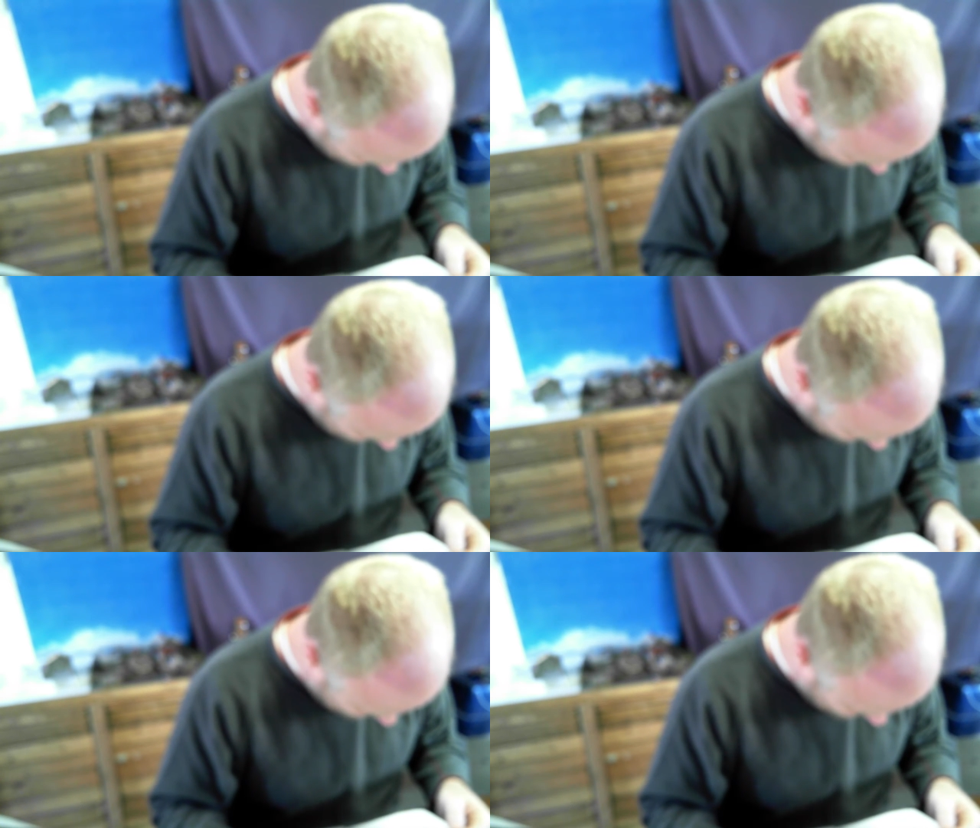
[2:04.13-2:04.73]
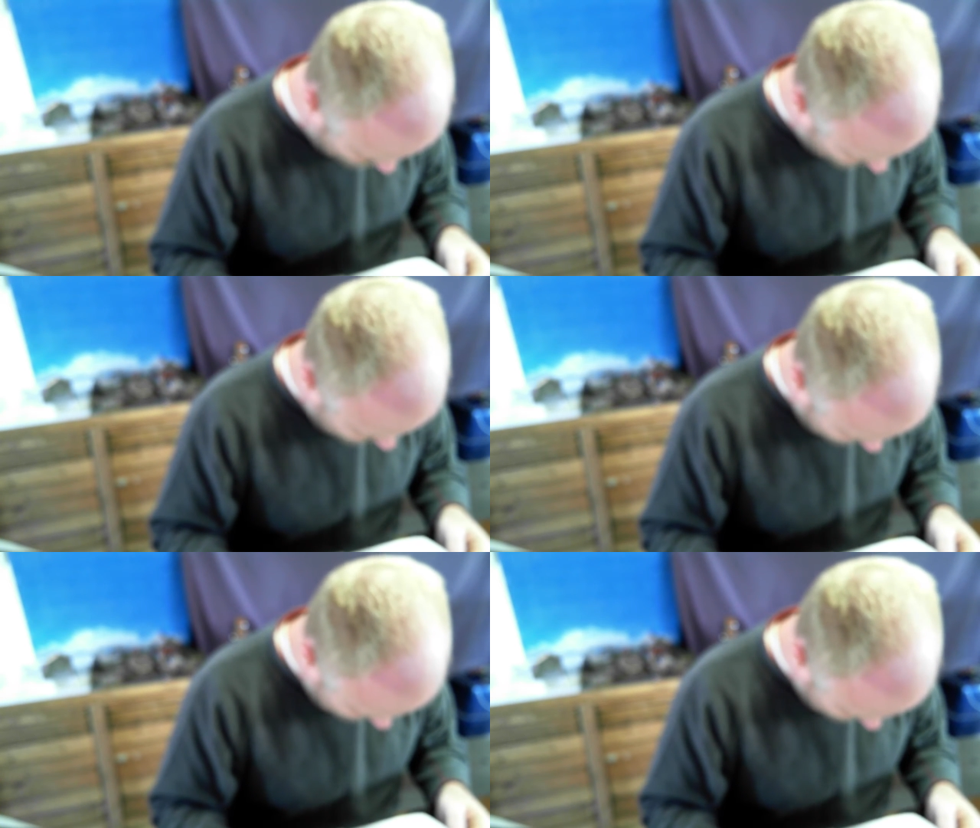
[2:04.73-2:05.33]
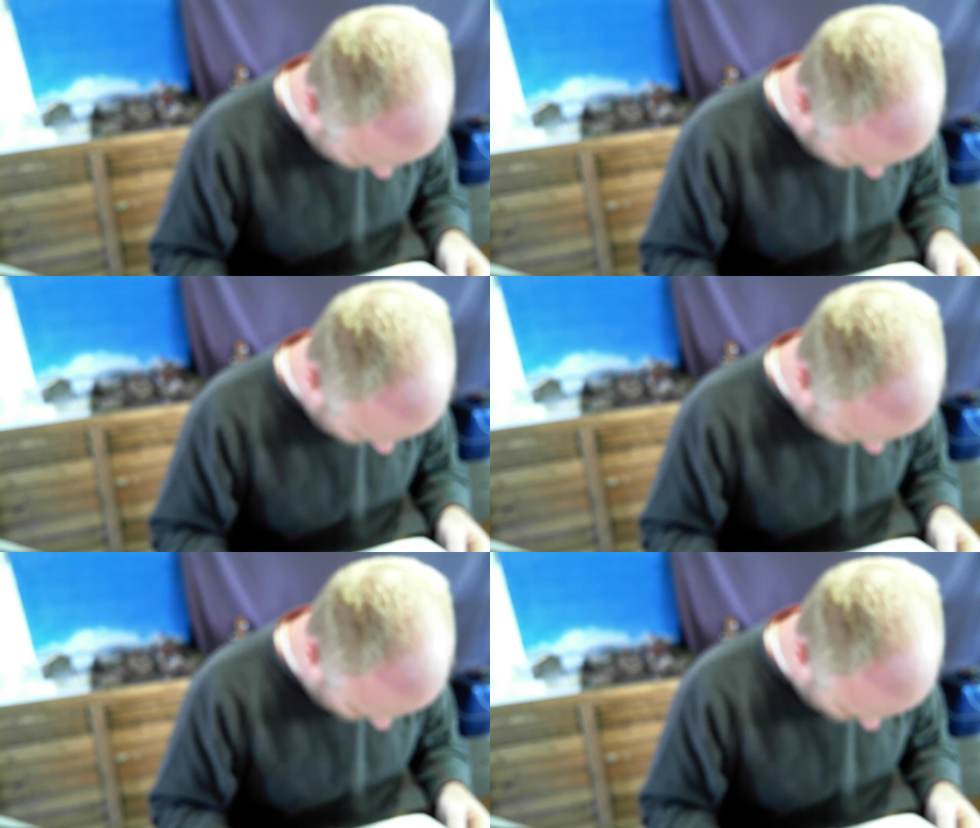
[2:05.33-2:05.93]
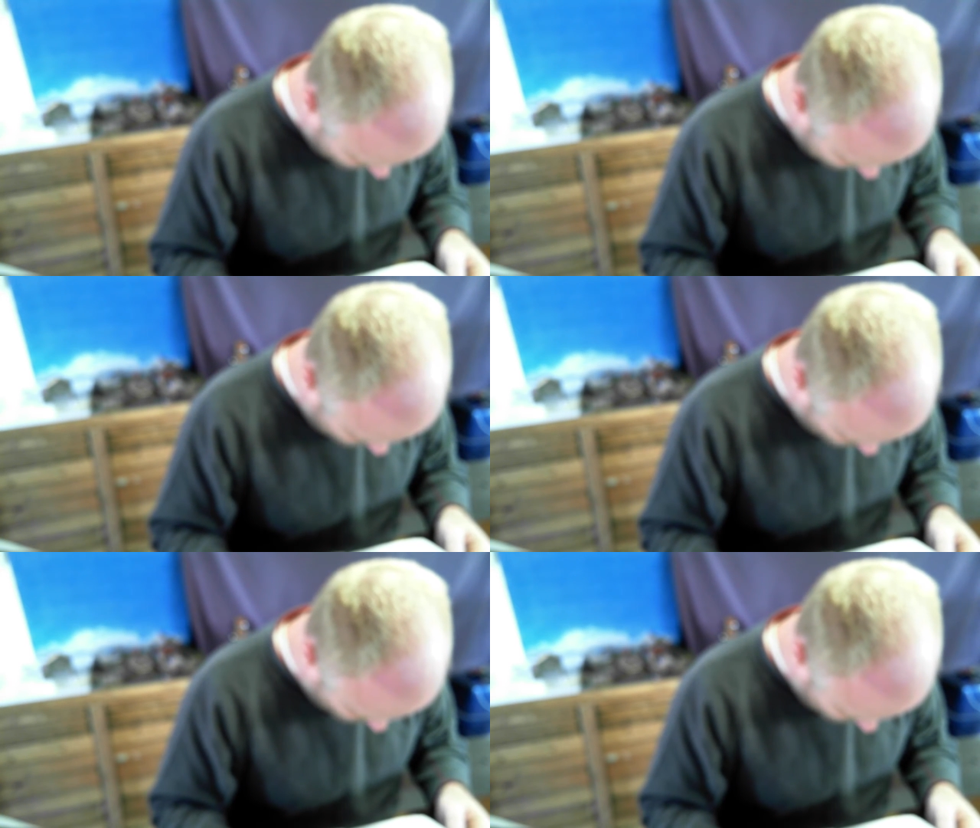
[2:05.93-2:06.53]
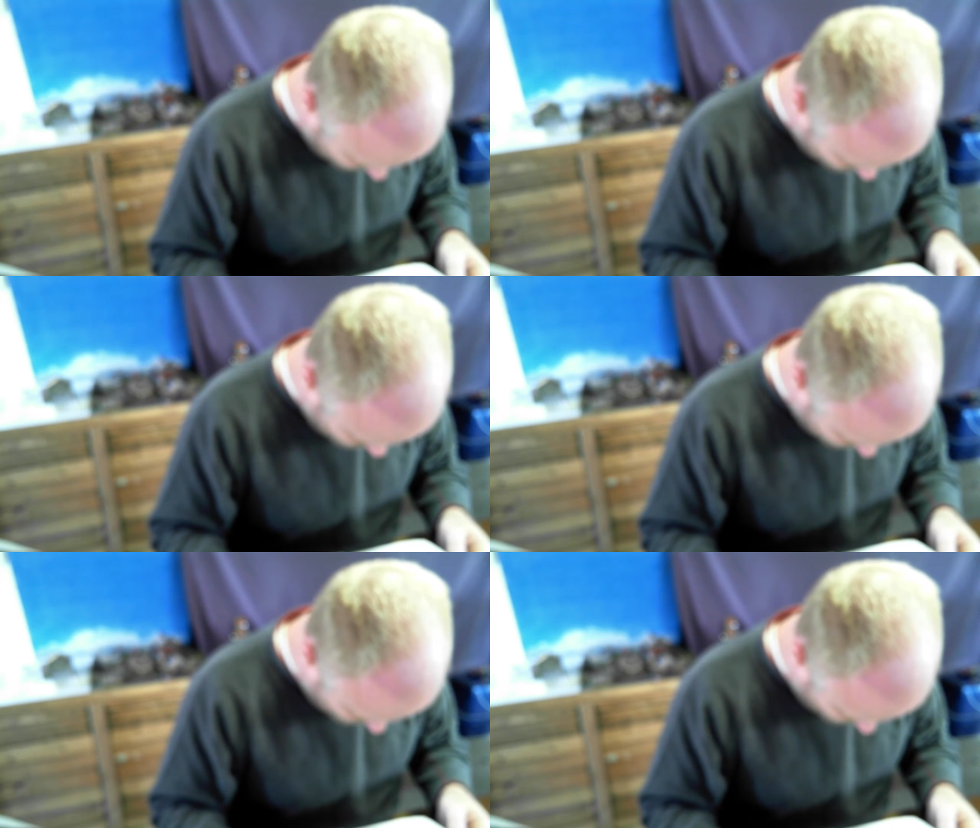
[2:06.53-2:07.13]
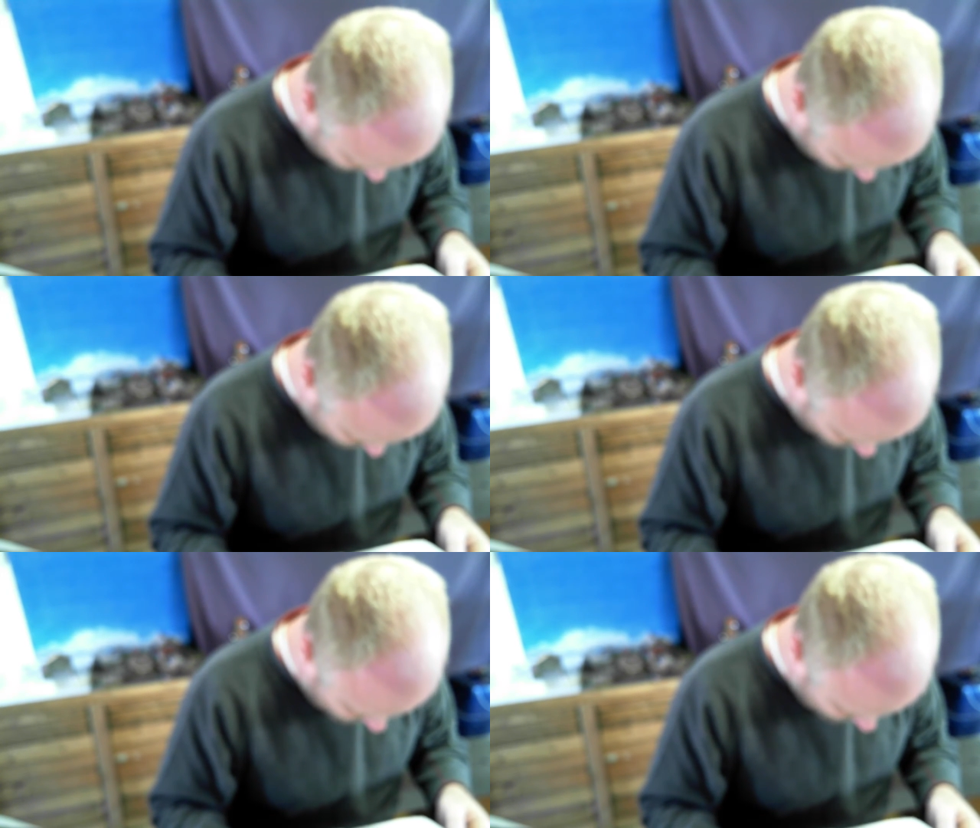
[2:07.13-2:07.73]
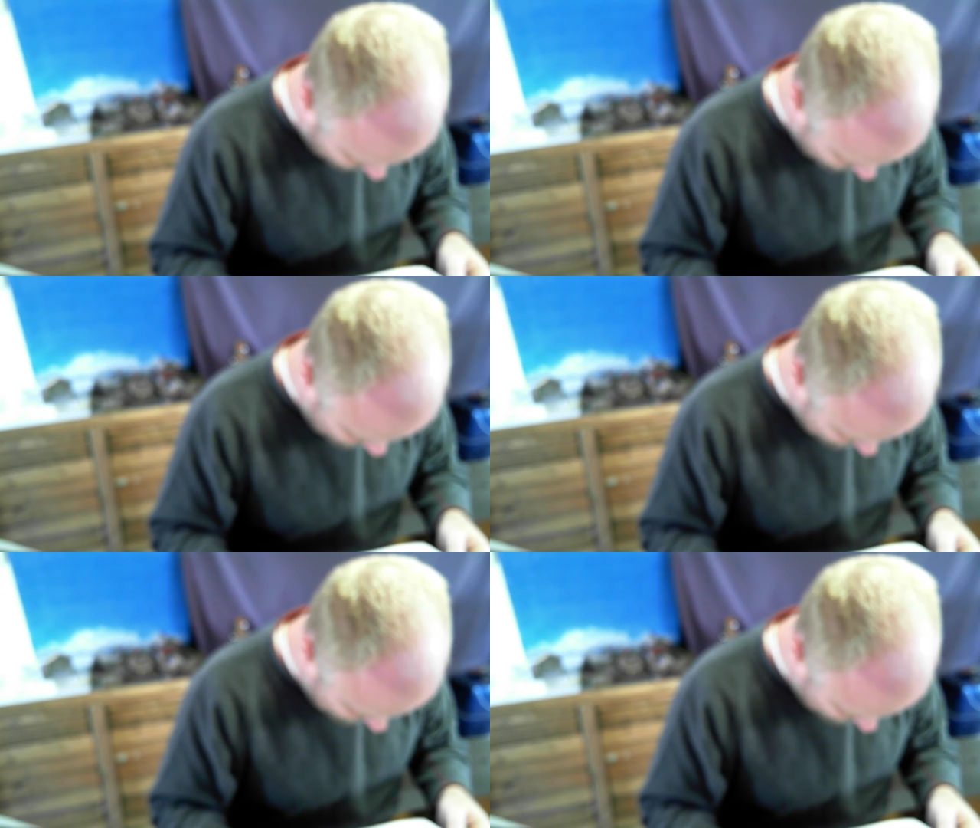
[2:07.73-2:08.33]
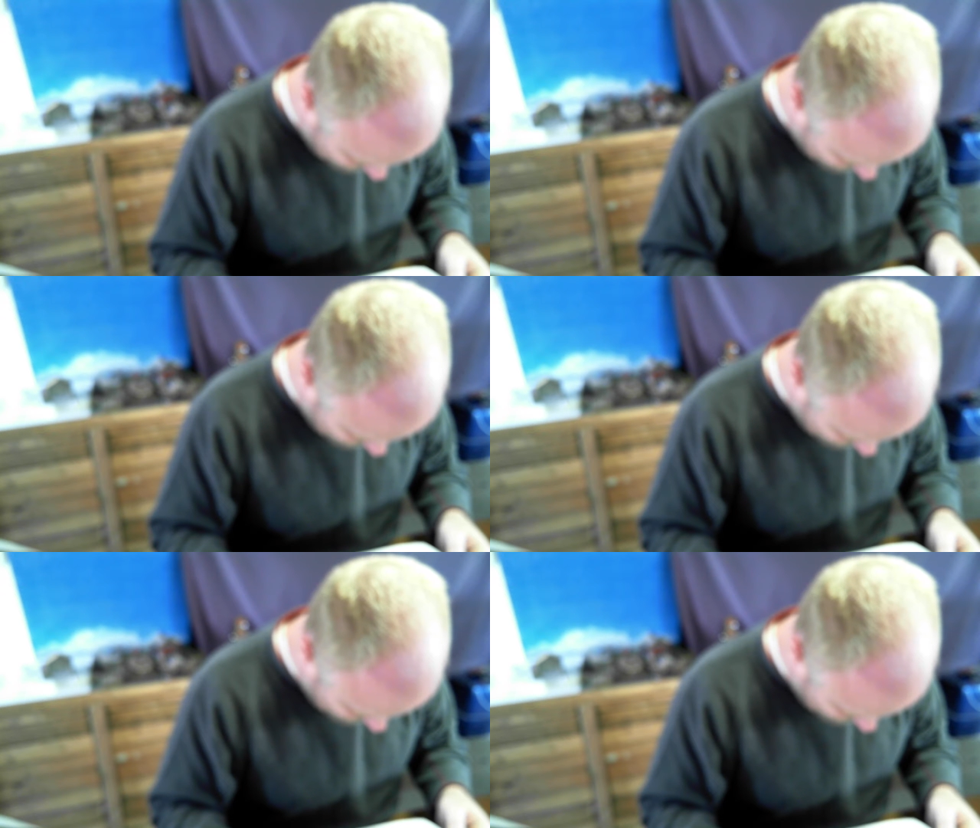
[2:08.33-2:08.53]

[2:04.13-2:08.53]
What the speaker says: Nobody's mouth can be seen.